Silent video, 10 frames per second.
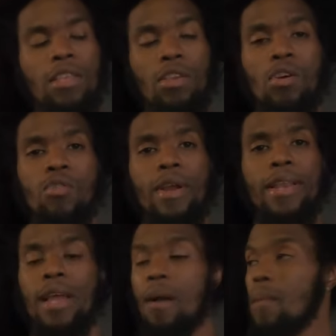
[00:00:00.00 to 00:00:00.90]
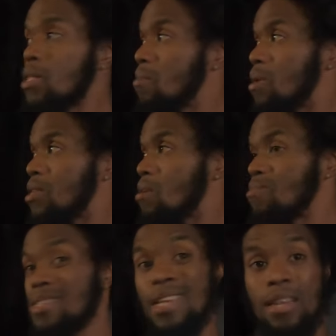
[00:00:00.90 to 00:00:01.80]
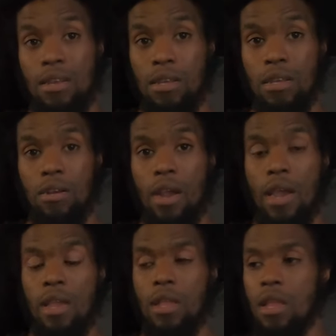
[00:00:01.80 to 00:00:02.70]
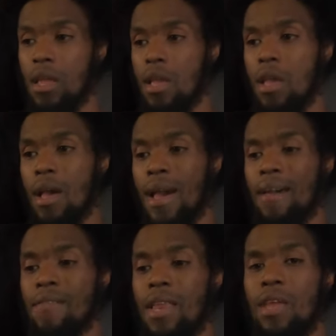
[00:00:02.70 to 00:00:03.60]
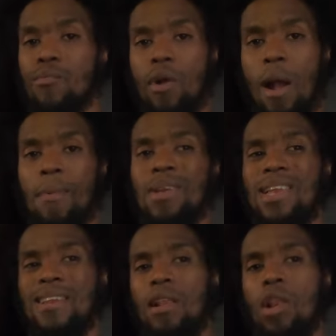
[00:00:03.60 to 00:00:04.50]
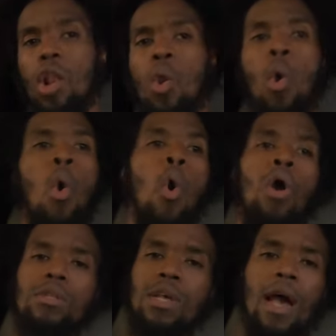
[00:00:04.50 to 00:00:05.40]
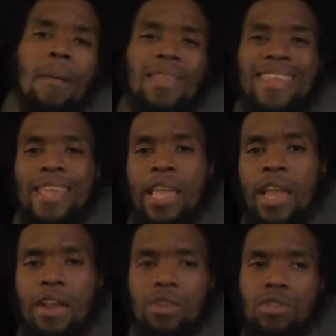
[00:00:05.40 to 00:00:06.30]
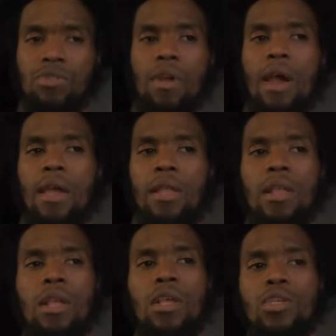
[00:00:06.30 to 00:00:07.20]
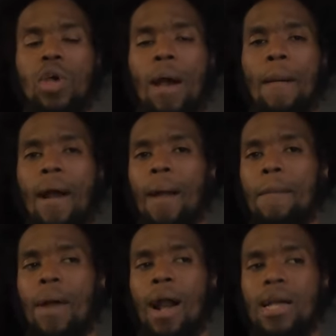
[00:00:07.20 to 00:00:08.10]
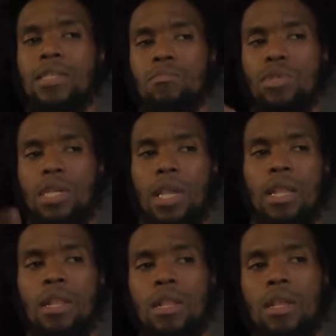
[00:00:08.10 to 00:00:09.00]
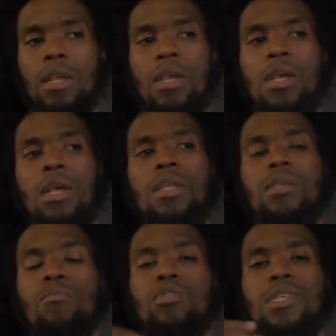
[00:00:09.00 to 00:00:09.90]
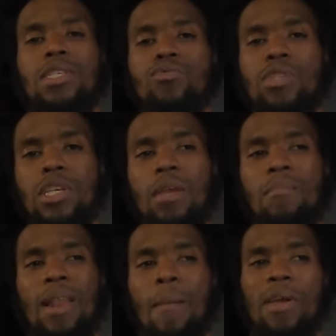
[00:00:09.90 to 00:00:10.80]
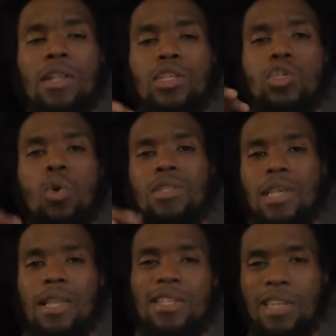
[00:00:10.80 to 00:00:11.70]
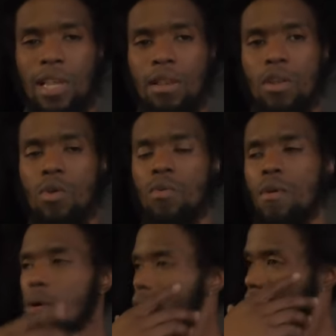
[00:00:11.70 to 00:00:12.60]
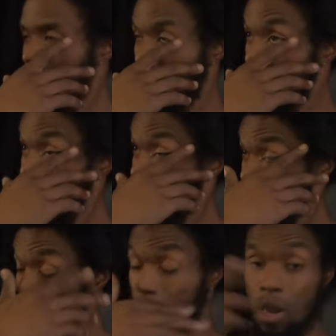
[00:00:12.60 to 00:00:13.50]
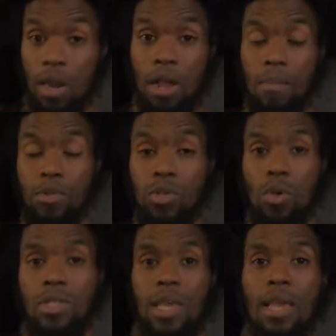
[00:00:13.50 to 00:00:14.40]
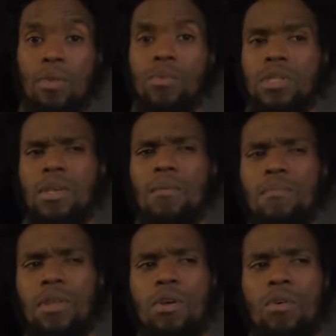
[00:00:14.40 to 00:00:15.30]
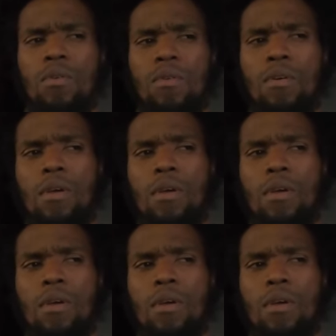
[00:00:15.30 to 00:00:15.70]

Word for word: So right now I'm about to make some dinner, right? I haven't ate ramen in a long time, in years, right? So I, I, I got some chicken, some rotisserie chicken, but I'm gonna saute the chicken though I'm gonna cut it up, saute it with some, you know,